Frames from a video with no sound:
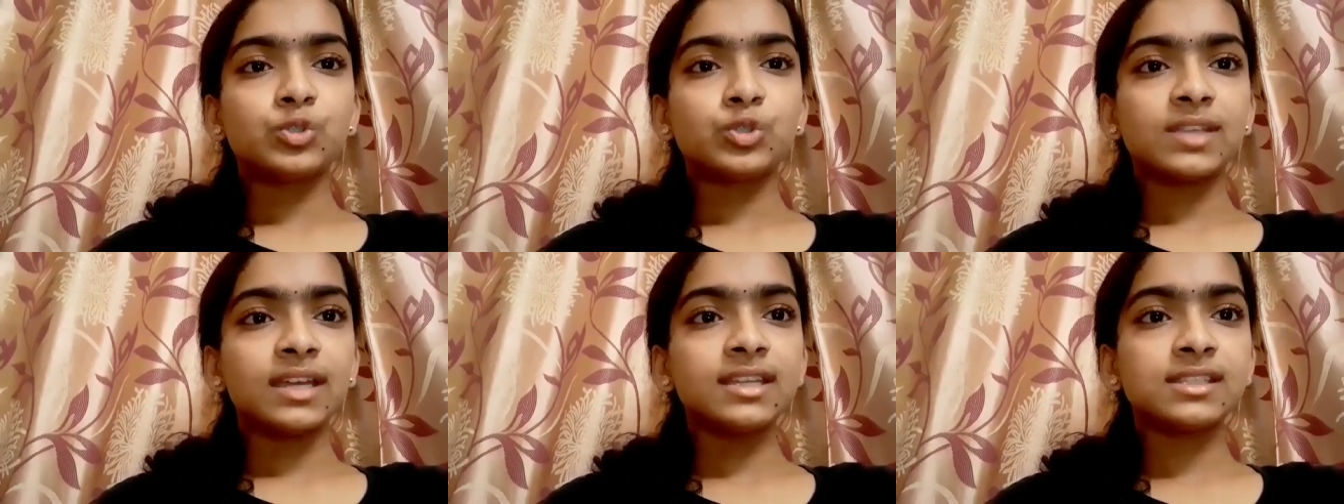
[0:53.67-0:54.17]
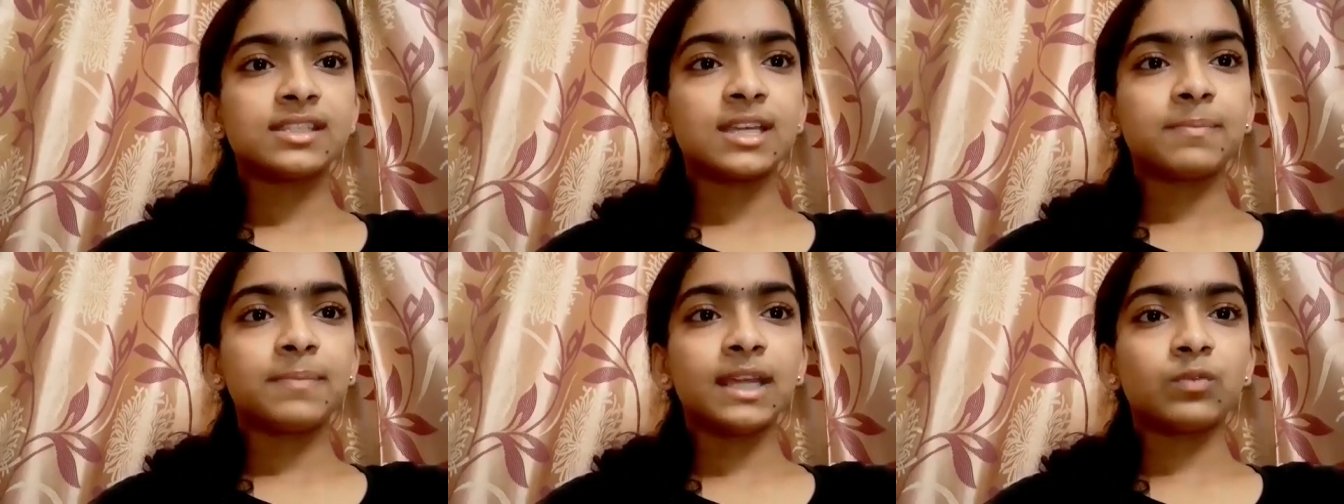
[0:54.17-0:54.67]
Susan is
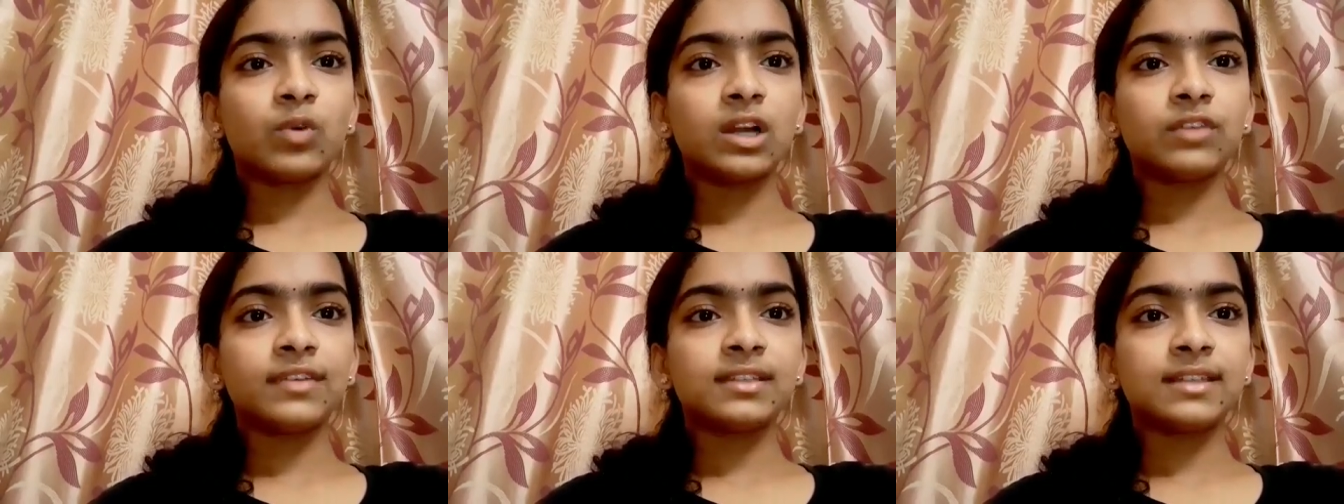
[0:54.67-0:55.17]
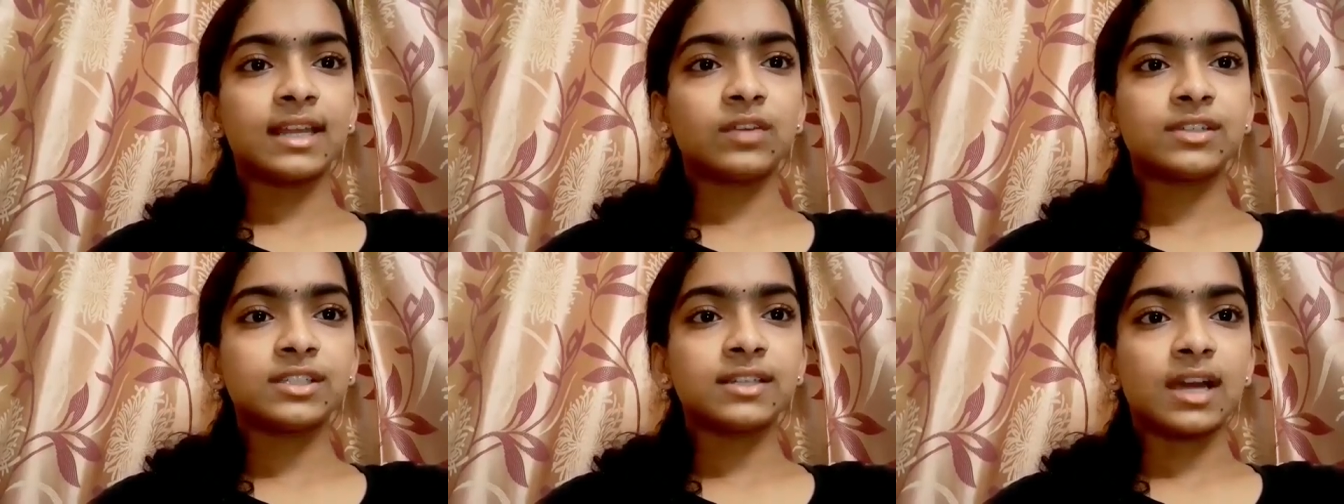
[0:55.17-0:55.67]
deeply involved with
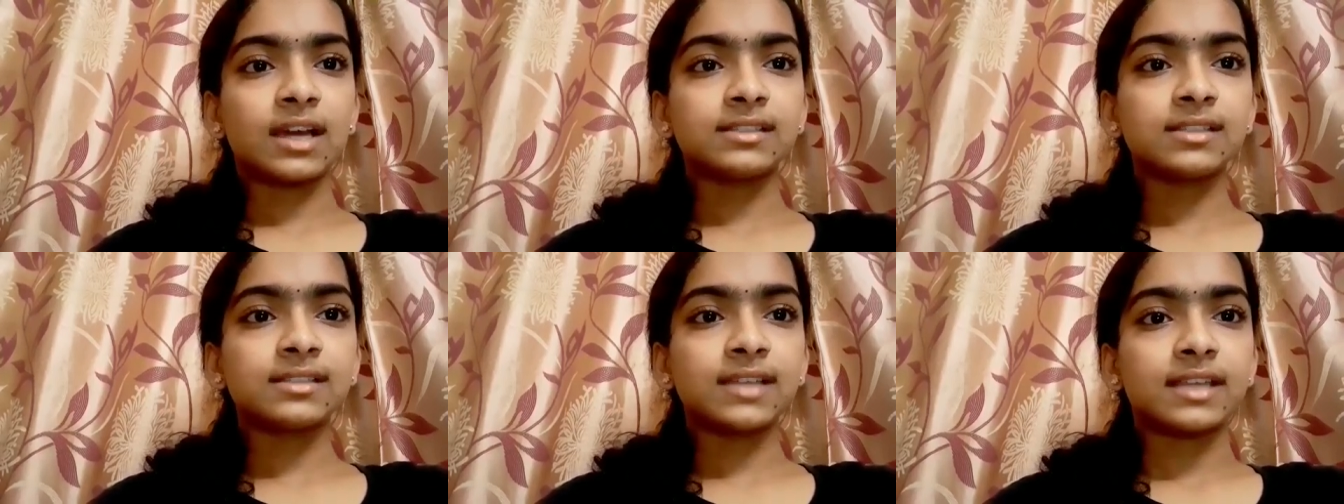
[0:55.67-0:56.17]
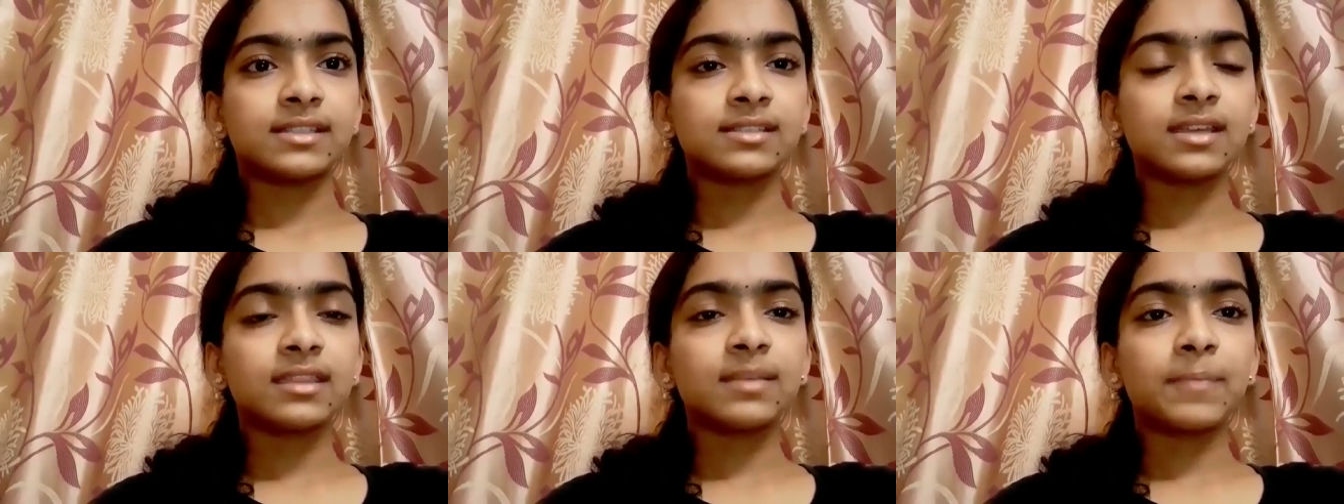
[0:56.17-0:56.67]
television arts and
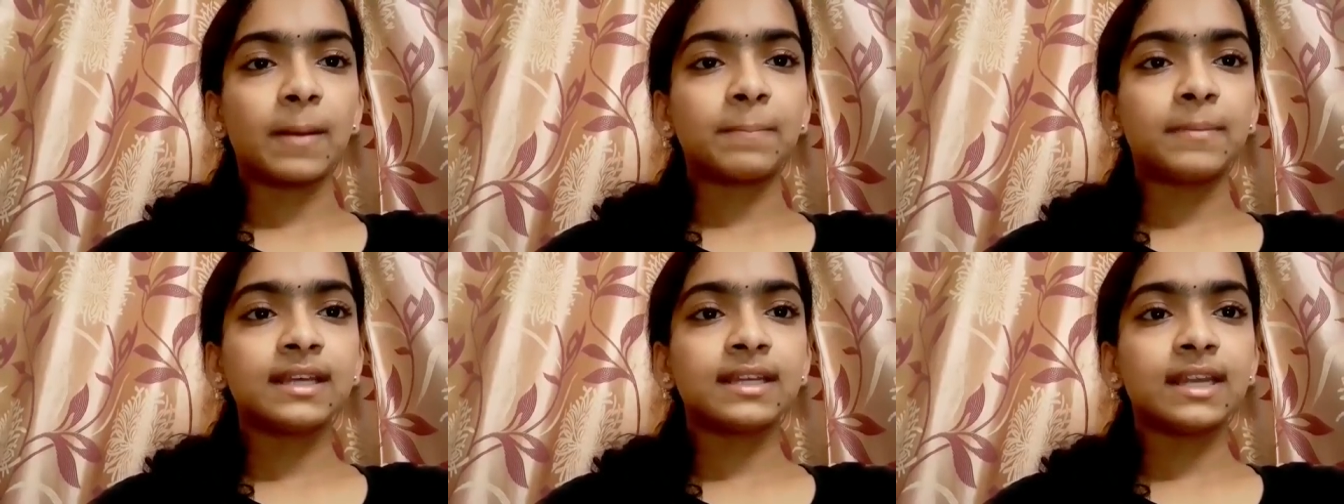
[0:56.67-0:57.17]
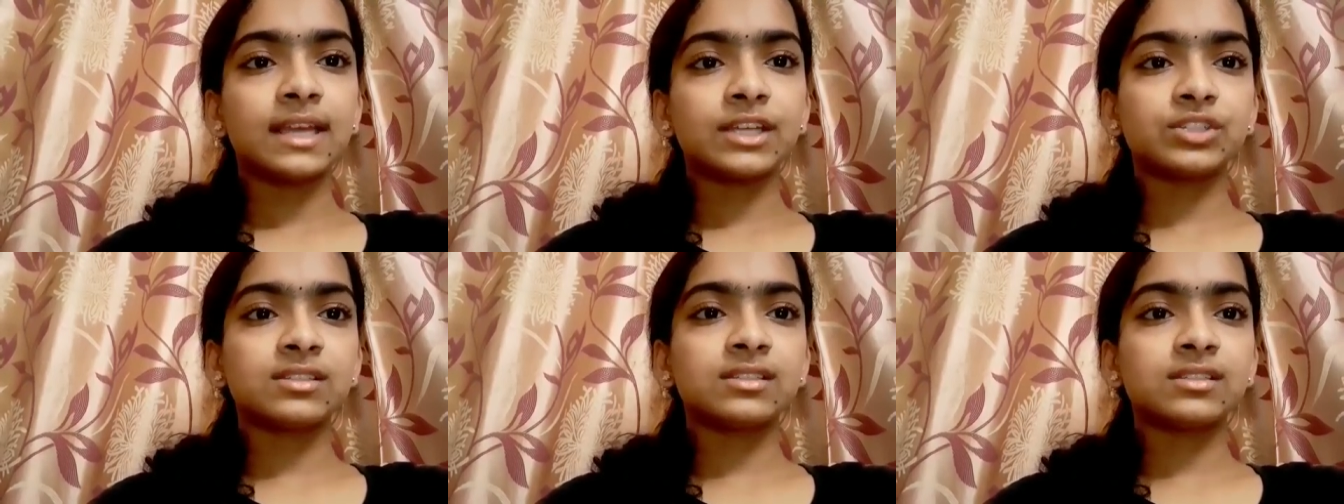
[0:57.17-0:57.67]
sciences and the Public
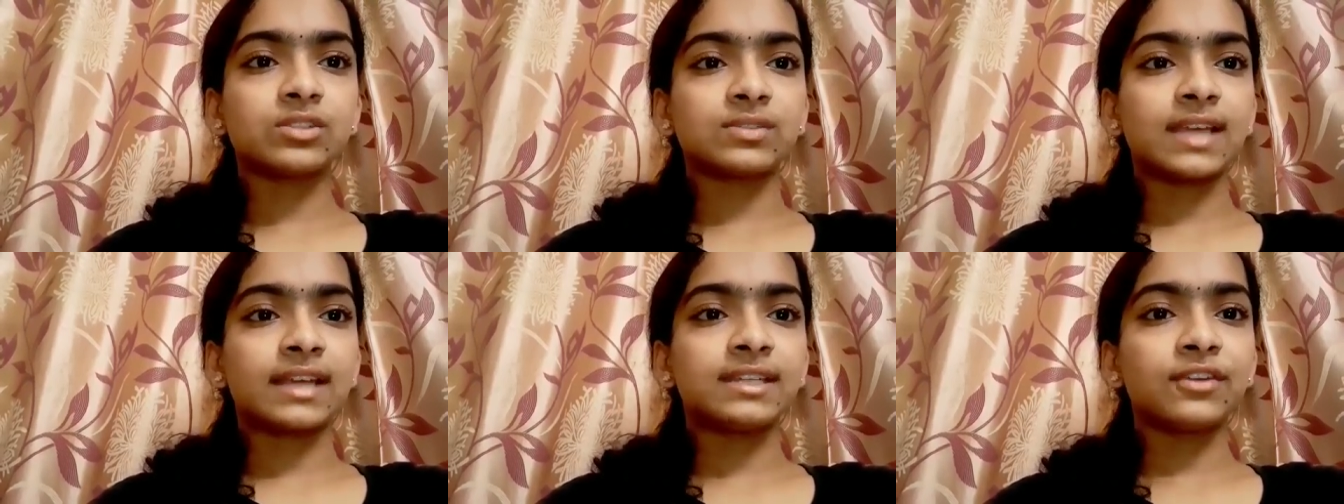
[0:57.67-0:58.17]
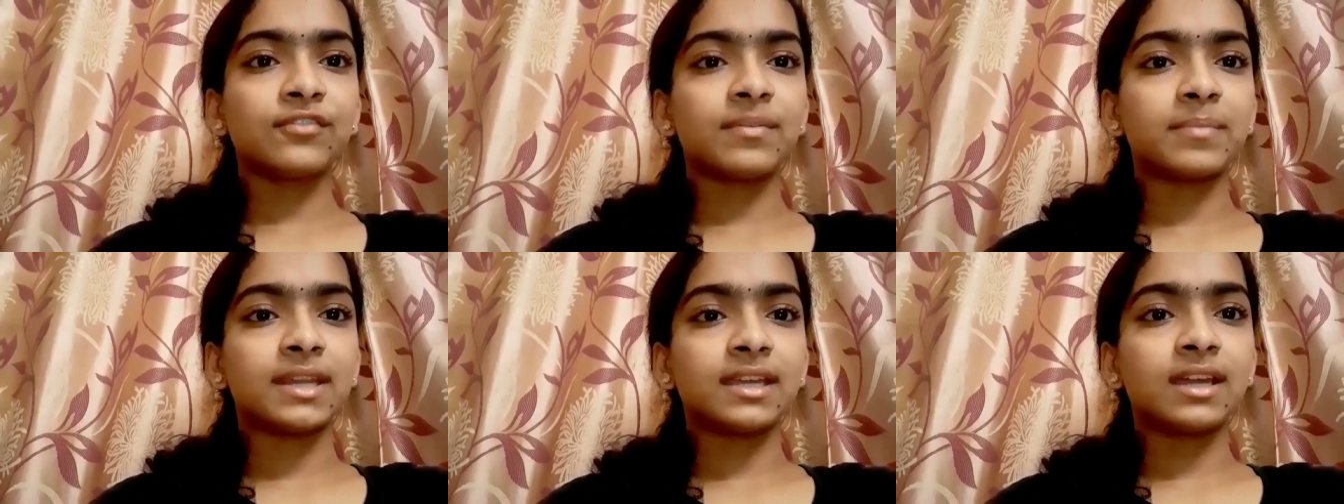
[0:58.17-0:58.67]
Relations Society of
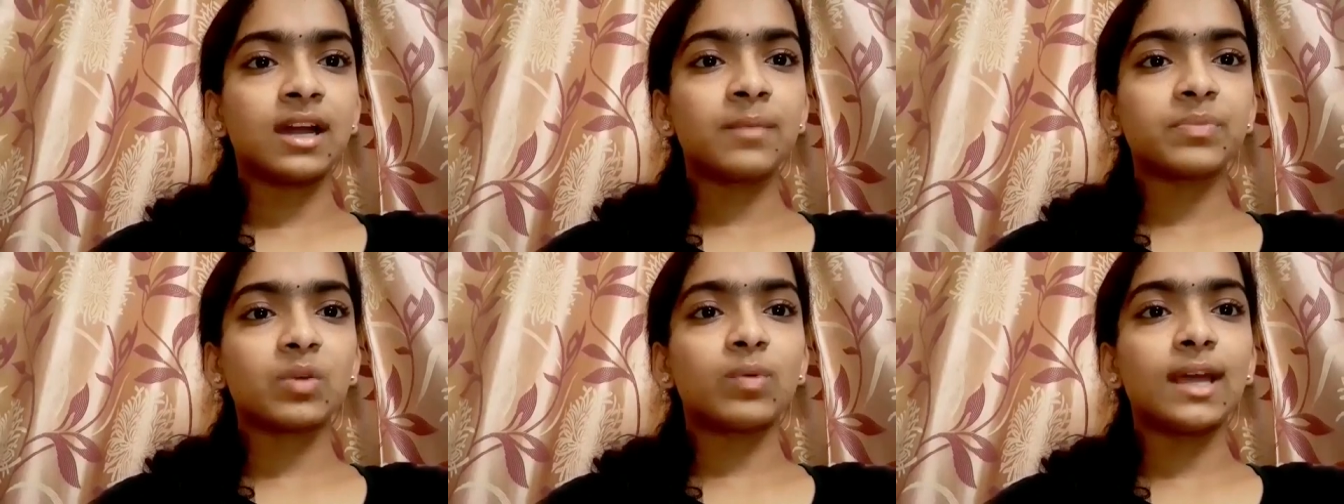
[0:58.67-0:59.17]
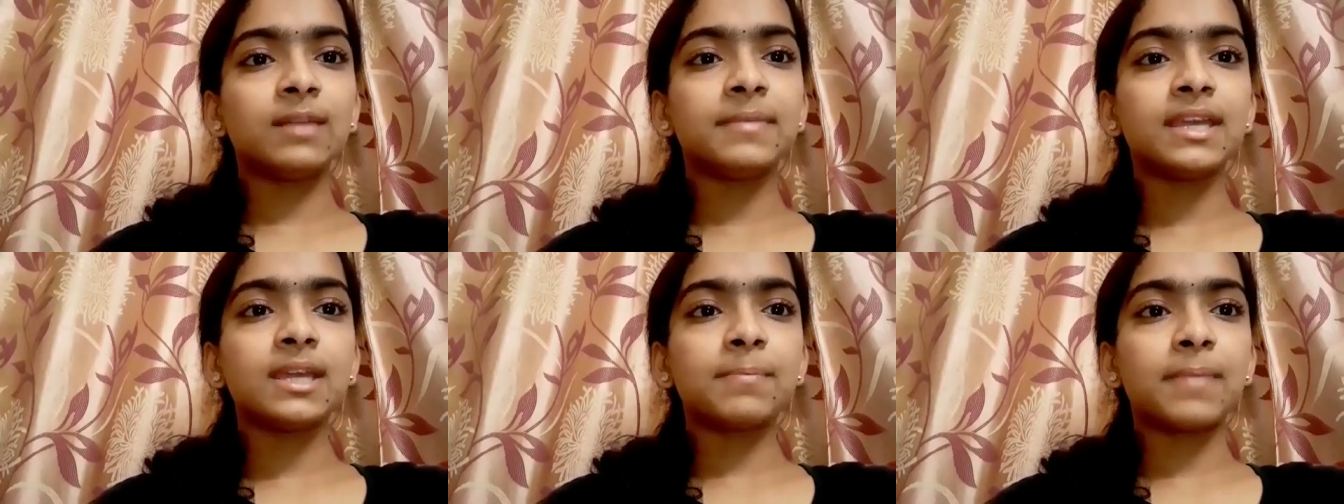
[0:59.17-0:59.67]
America while
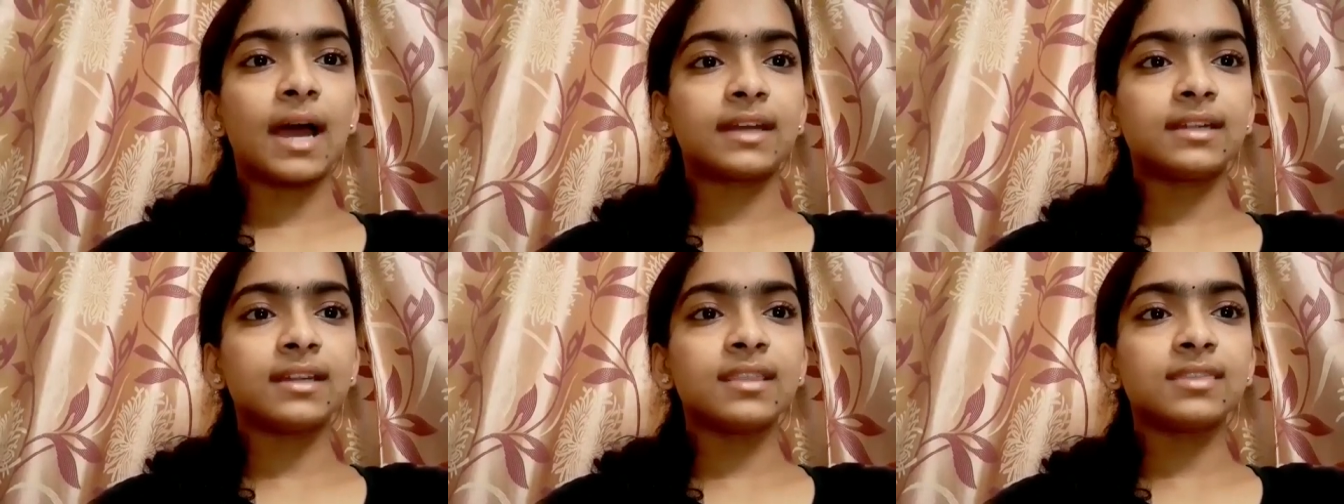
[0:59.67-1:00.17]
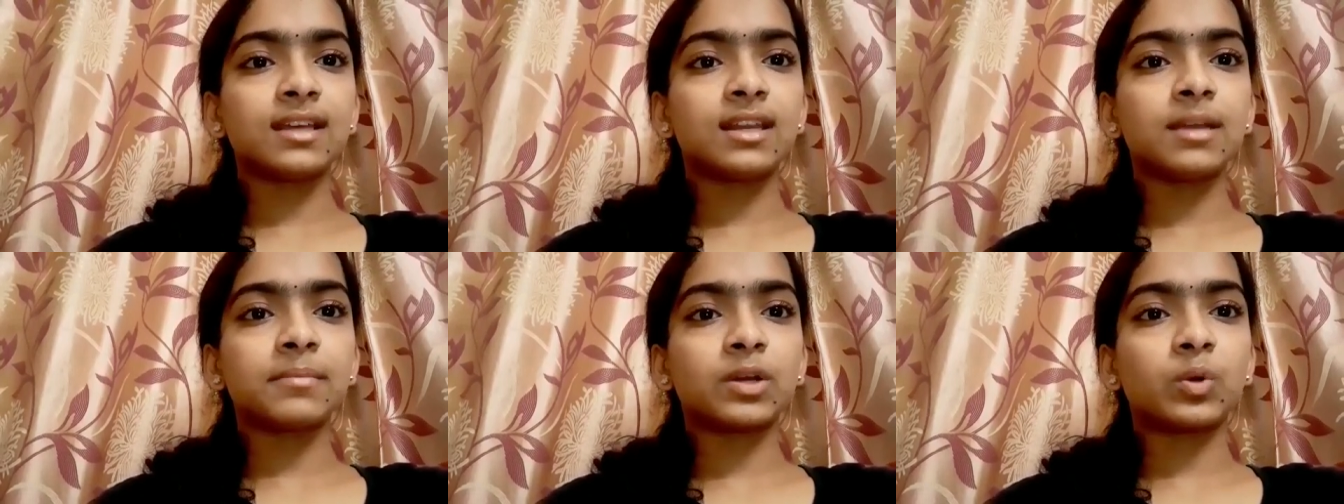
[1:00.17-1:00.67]
being a partner in
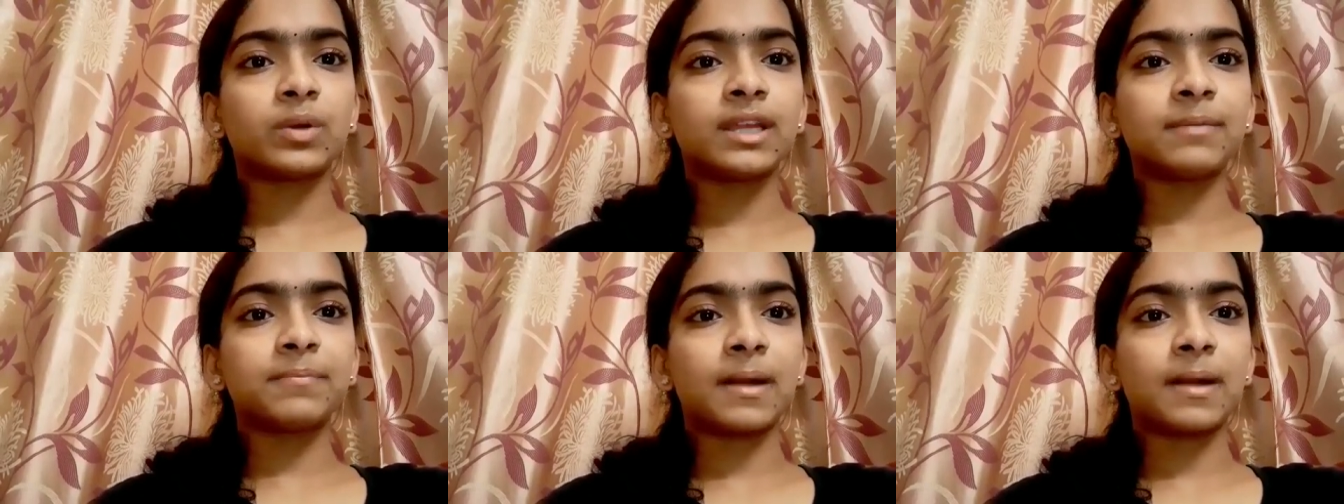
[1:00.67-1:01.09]
Tellem Grody